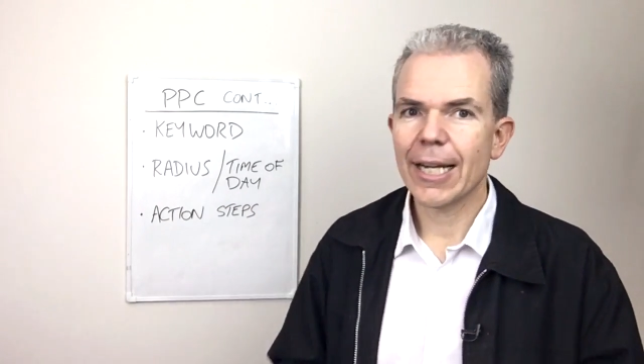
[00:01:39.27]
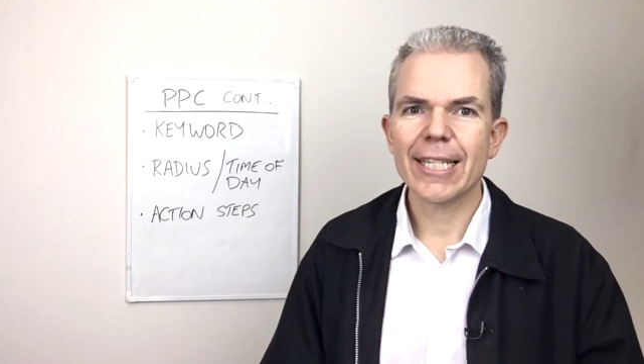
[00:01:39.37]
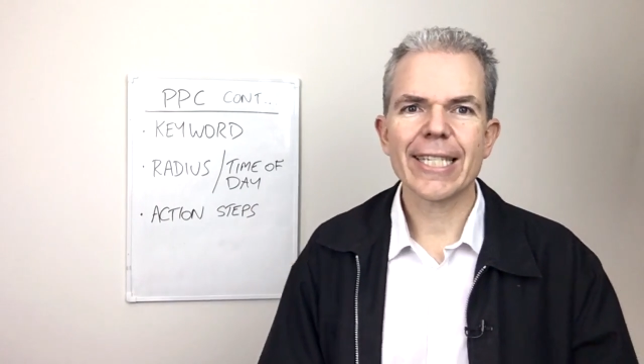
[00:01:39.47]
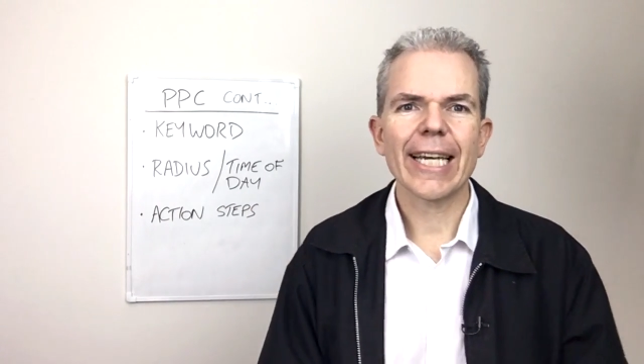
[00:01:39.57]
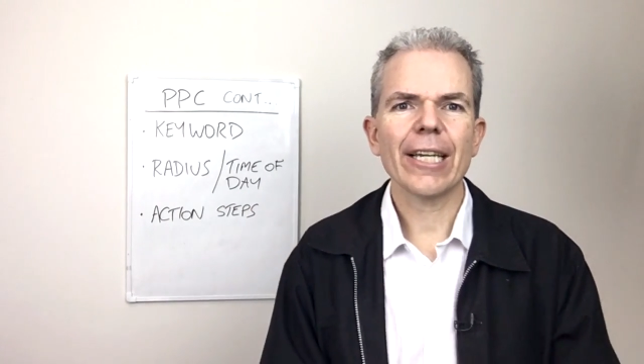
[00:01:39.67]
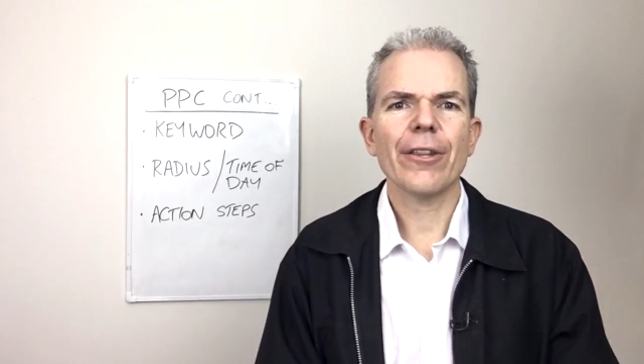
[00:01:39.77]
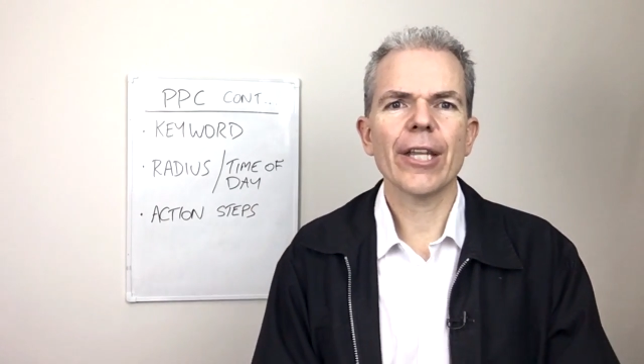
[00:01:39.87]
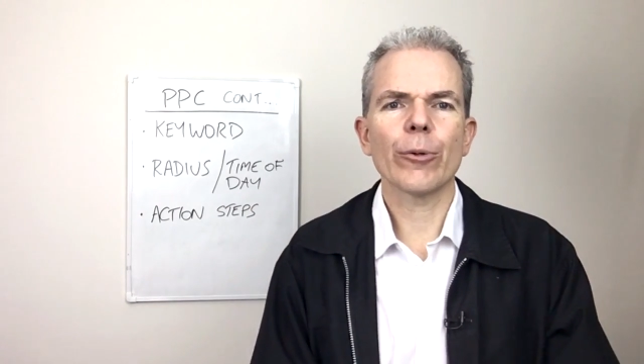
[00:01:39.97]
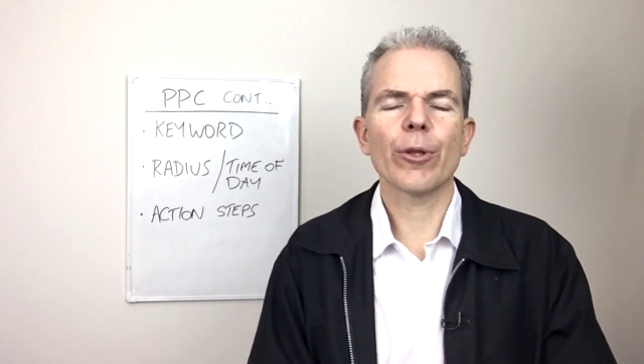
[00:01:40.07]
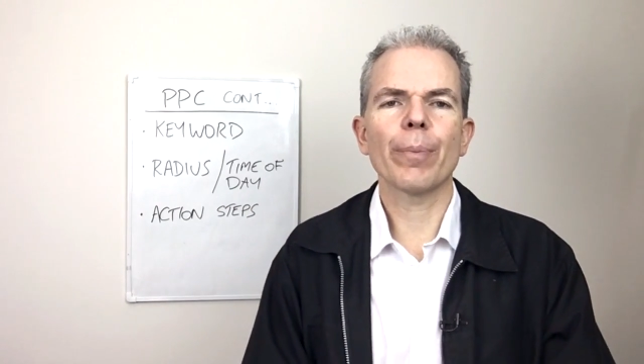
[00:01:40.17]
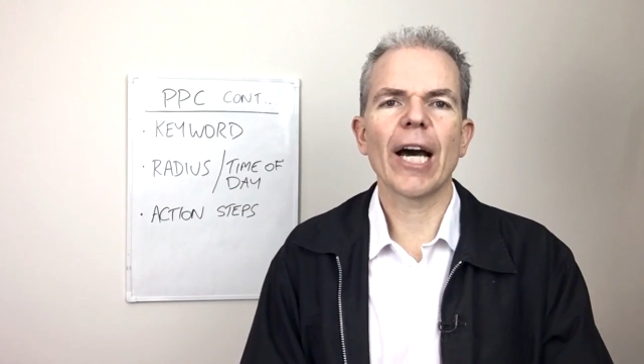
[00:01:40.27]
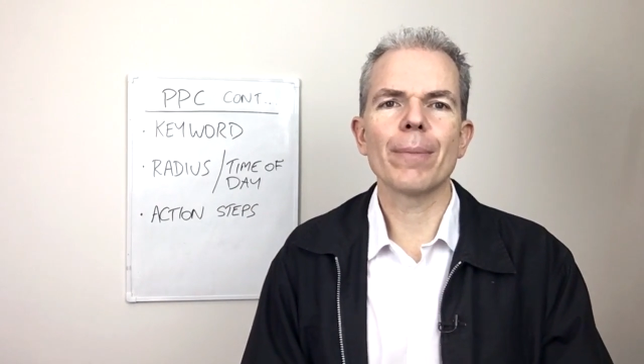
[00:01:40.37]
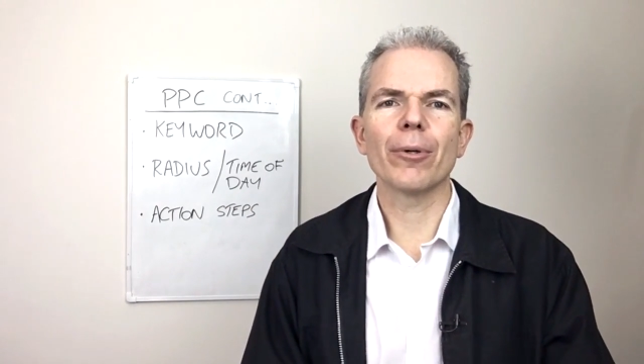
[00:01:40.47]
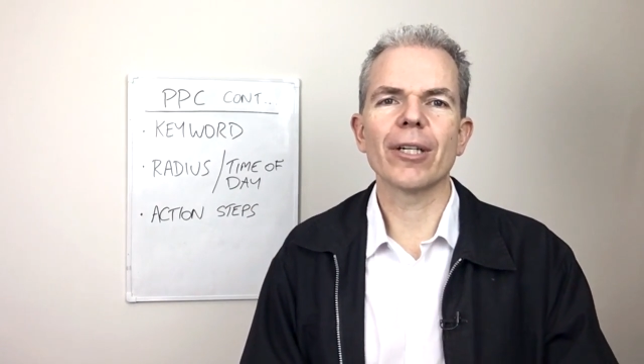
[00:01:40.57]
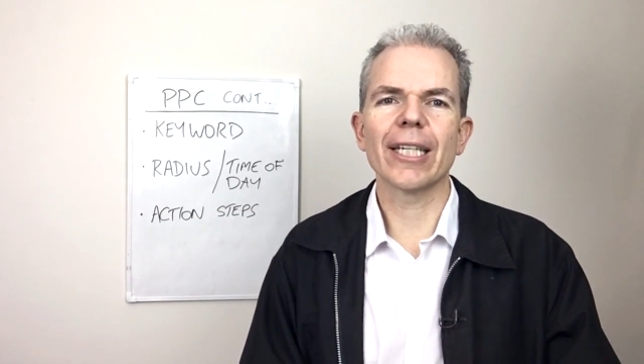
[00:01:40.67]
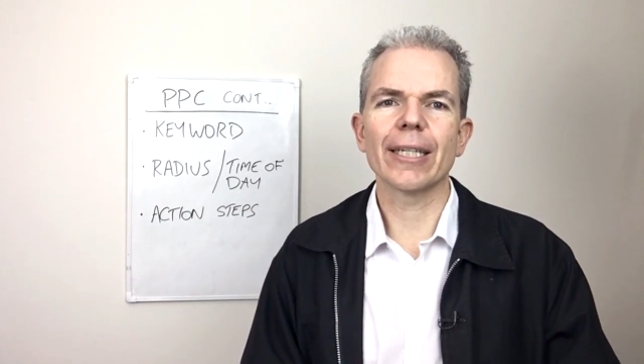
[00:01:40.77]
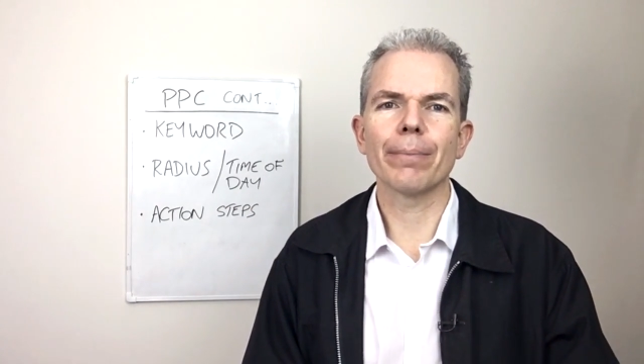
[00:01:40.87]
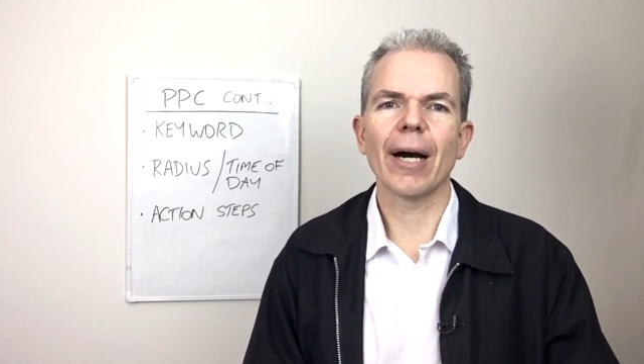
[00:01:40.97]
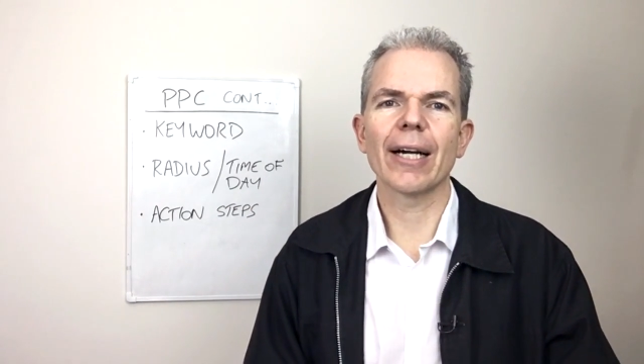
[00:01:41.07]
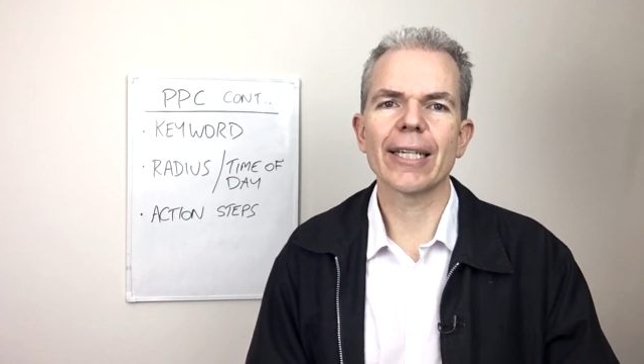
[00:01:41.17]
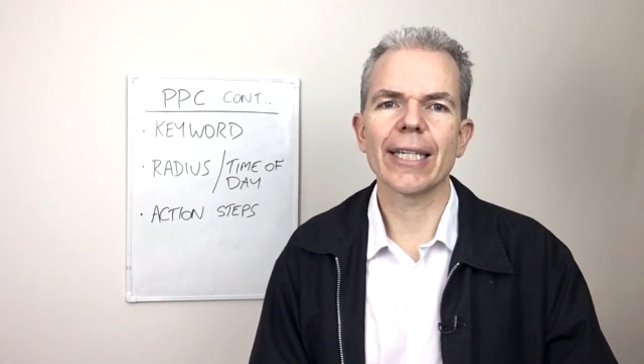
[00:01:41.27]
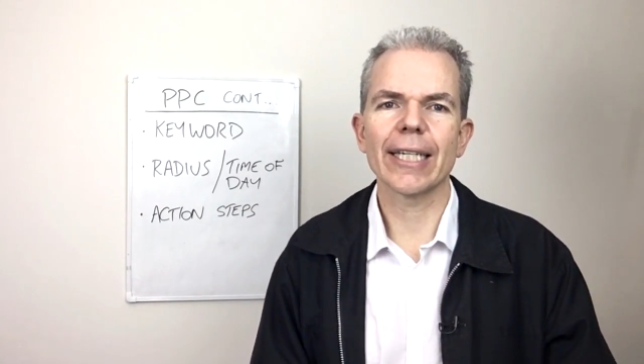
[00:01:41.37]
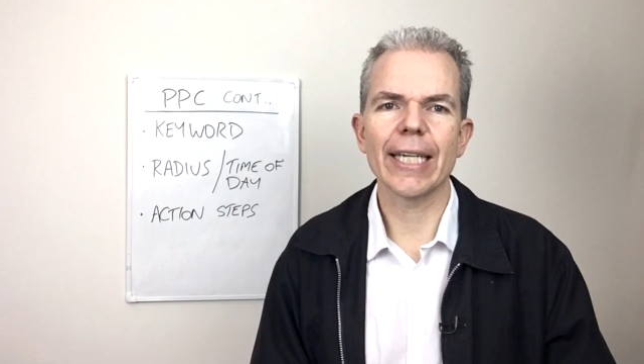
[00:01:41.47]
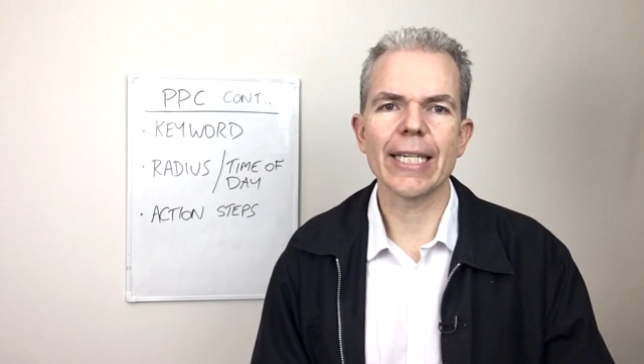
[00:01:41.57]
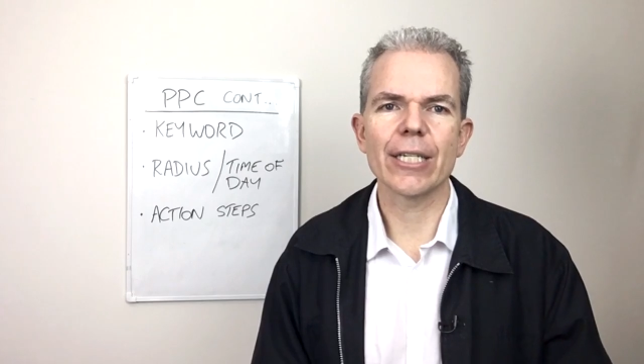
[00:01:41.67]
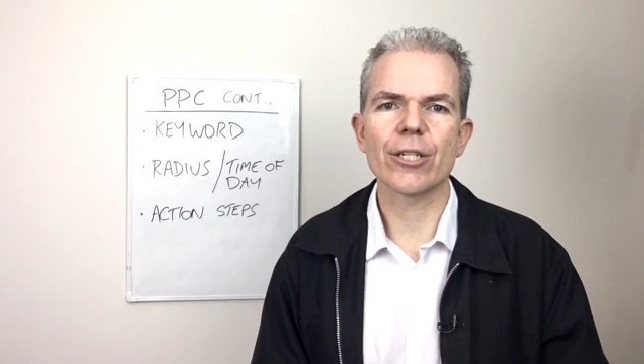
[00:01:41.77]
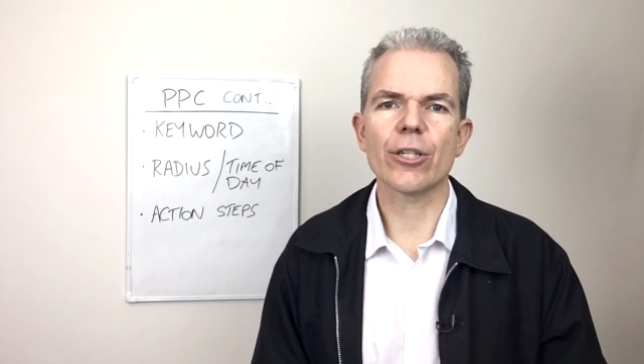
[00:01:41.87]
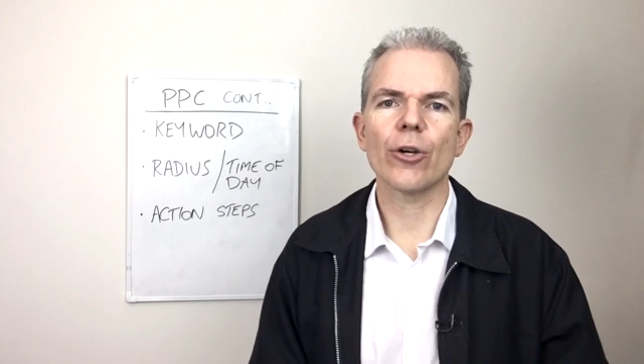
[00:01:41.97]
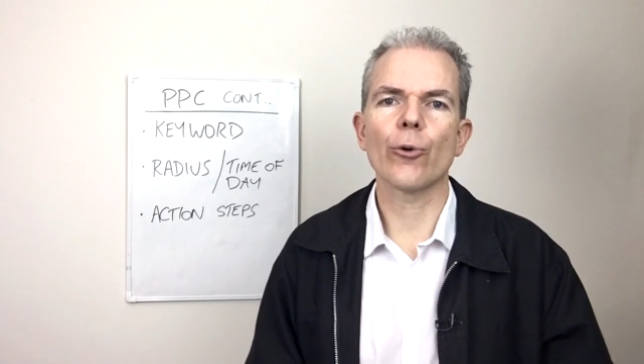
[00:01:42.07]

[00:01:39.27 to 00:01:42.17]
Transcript: Second thing with pay-per-click marketing is